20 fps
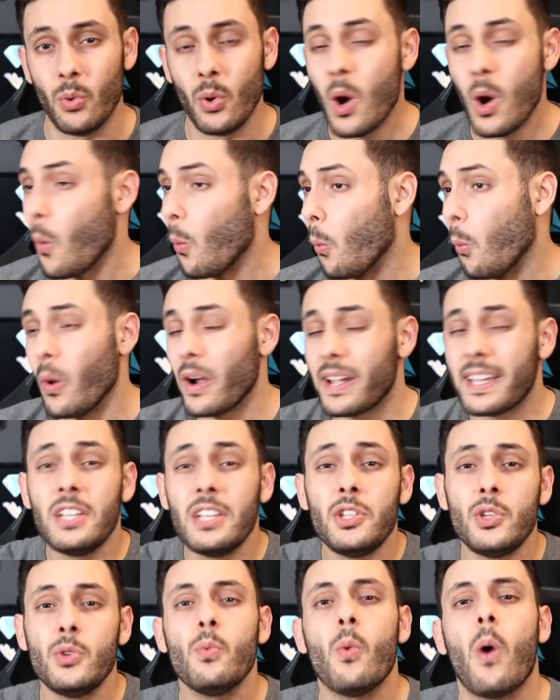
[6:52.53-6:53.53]
What can
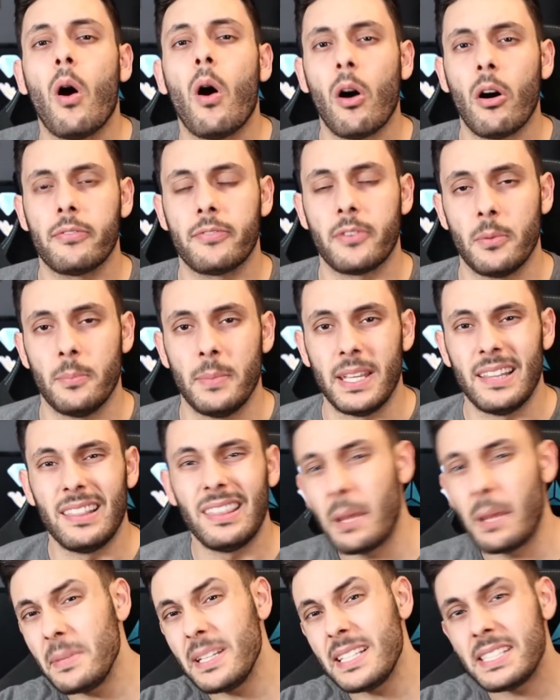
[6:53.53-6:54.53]
you offer me? Let
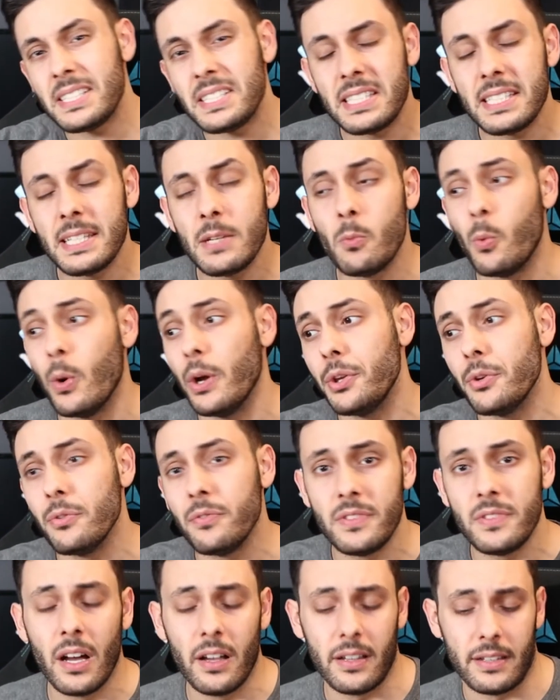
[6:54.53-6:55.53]
me see what you've
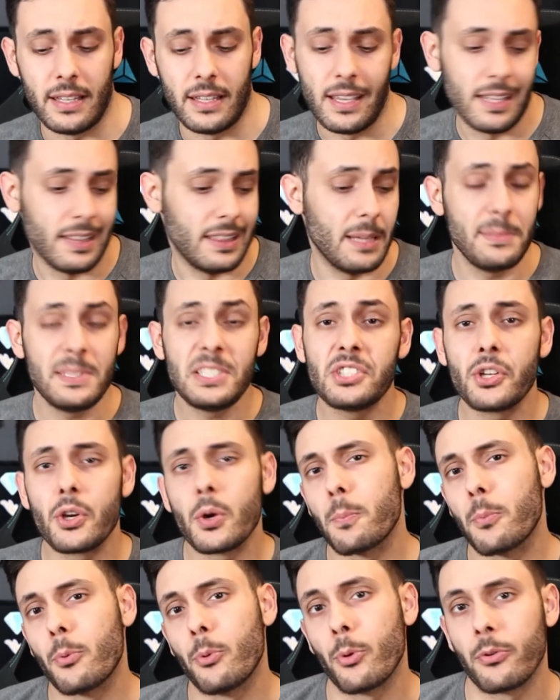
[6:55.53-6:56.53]
done. Let me see your
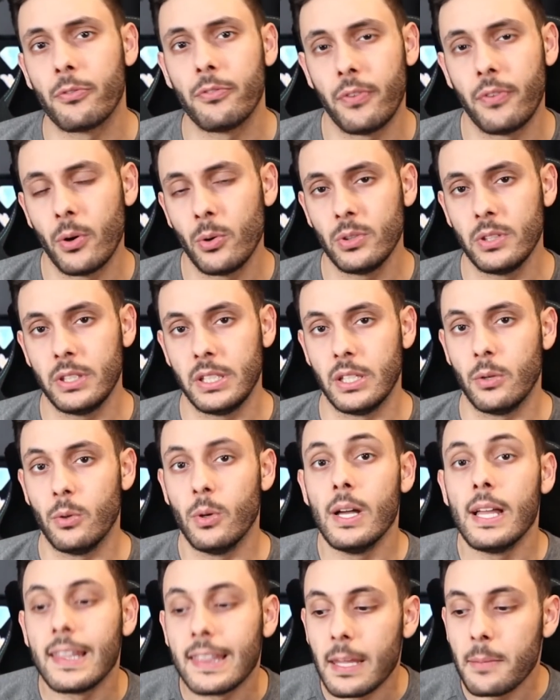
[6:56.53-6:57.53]
portfolio.
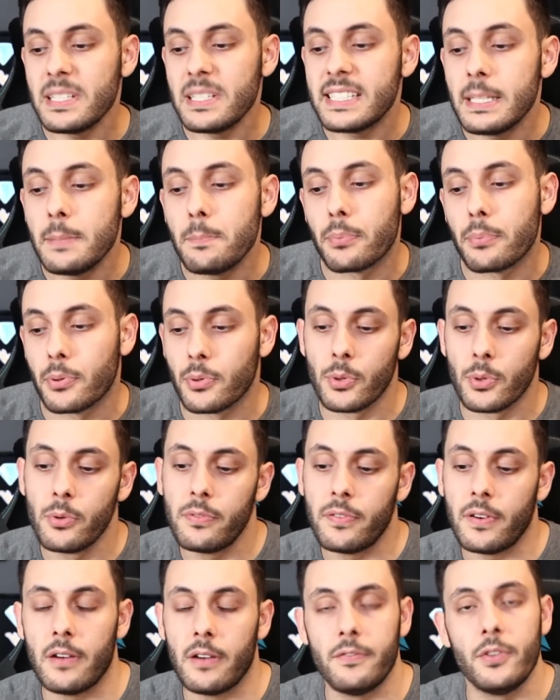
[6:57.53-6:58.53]
Let me see proof
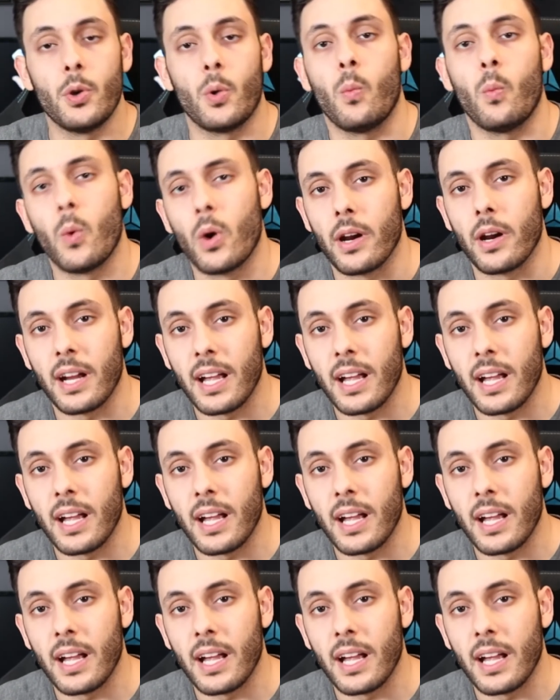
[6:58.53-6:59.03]
of your work.